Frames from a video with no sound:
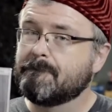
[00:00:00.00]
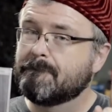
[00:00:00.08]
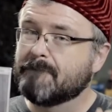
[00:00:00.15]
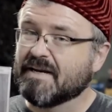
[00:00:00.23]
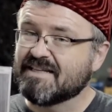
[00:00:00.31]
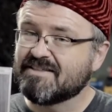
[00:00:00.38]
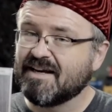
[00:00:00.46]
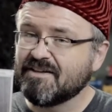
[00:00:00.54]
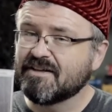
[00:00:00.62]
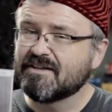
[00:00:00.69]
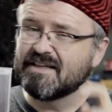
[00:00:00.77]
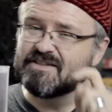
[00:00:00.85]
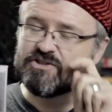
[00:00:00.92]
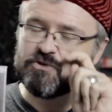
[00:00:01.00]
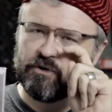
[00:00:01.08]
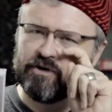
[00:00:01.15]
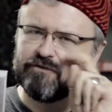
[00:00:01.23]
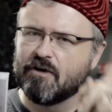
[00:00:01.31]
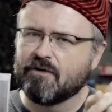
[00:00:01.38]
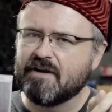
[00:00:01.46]
But I technically sort
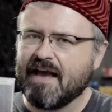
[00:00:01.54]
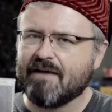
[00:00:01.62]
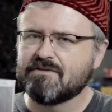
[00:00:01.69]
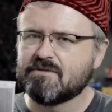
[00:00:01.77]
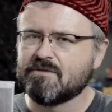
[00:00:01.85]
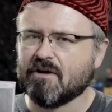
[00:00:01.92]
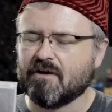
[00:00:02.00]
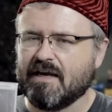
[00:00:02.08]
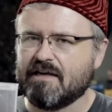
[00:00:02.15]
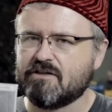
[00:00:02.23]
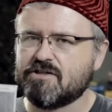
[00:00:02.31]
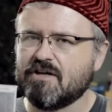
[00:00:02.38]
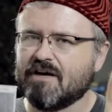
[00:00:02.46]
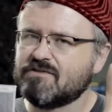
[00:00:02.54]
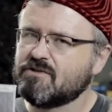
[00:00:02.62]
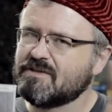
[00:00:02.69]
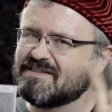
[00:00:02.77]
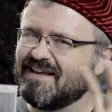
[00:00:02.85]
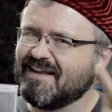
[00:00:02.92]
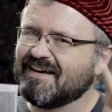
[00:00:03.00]
of already have some Dark Age stuff, so it's
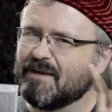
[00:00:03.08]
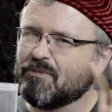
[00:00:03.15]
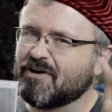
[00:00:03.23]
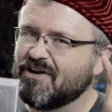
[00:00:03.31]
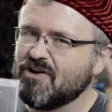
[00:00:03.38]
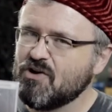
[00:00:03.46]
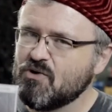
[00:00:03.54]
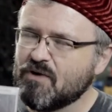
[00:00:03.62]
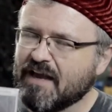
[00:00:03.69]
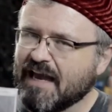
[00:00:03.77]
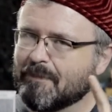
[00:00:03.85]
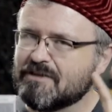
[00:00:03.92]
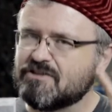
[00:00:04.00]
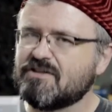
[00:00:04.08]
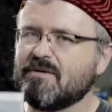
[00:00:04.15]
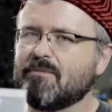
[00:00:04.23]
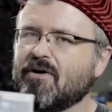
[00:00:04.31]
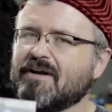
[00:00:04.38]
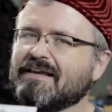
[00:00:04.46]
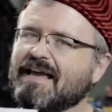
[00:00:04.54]
not like I bought a new game, it's just I
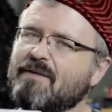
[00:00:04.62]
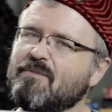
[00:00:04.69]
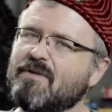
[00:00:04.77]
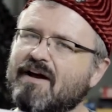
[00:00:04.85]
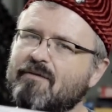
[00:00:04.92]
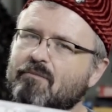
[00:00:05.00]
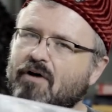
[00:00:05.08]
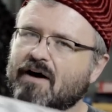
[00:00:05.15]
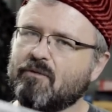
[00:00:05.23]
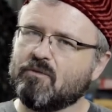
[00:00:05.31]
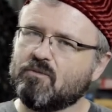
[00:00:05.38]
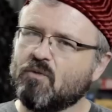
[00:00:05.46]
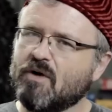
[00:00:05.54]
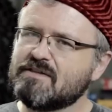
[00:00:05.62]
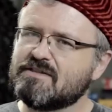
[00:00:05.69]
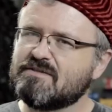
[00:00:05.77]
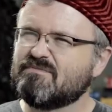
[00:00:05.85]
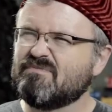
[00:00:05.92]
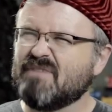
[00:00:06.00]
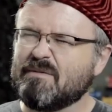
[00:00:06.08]
bought a game that I bought once,
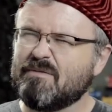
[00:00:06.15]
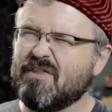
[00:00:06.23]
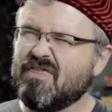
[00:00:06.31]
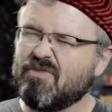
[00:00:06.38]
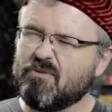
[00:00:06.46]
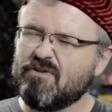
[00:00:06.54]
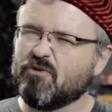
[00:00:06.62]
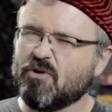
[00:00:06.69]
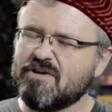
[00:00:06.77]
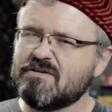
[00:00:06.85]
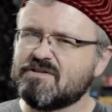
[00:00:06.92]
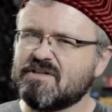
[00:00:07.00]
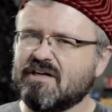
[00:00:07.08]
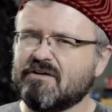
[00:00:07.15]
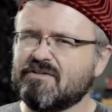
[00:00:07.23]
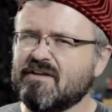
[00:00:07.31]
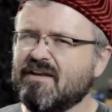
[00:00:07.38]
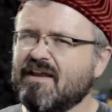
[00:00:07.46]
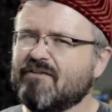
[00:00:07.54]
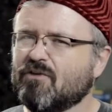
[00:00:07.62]
maybe three, four years ago, and
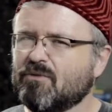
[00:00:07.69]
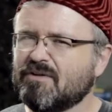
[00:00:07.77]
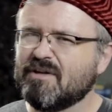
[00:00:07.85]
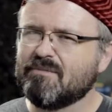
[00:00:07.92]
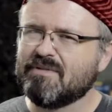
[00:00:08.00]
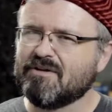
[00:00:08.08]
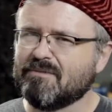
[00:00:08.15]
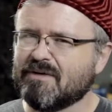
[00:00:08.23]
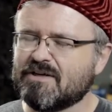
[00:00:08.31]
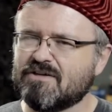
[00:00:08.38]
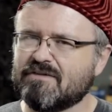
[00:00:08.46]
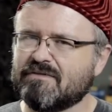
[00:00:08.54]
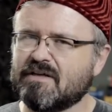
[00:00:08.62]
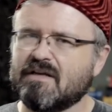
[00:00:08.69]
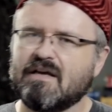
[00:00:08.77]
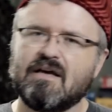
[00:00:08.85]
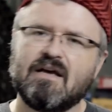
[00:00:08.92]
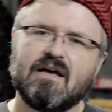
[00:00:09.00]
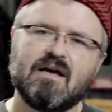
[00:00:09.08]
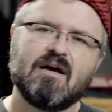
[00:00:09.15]
then never really built much of it.
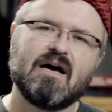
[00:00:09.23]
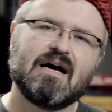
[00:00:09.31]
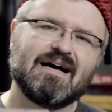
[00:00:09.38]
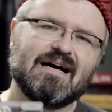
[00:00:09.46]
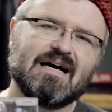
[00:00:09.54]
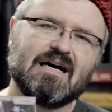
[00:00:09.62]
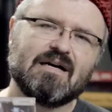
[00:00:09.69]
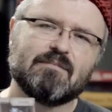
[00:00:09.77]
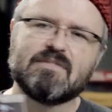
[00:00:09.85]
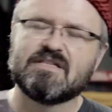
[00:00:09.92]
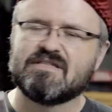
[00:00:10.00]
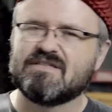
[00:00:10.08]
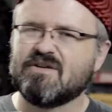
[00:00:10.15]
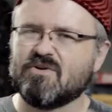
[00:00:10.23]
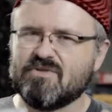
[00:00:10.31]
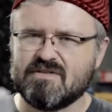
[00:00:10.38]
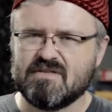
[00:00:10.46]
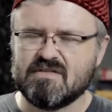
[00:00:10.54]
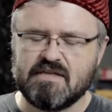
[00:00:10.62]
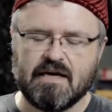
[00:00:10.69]
Uh, but so this
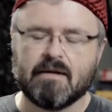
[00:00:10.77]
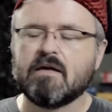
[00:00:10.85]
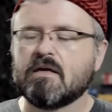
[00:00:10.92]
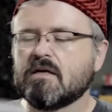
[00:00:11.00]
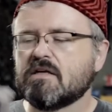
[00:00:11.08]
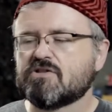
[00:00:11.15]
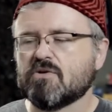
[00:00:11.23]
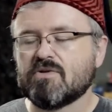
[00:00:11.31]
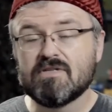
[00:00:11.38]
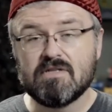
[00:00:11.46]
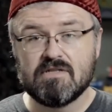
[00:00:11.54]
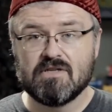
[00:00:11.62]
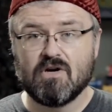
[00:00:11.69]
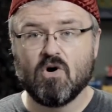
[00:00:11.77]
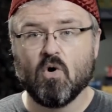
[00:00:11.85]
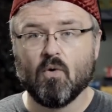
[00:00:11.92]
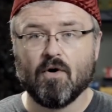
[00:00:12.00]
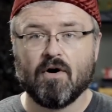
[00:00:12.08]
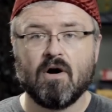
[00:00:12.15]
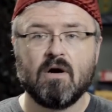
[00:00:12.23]
is, yeah. So this is the
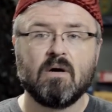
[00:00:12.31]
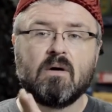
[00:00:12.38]
core,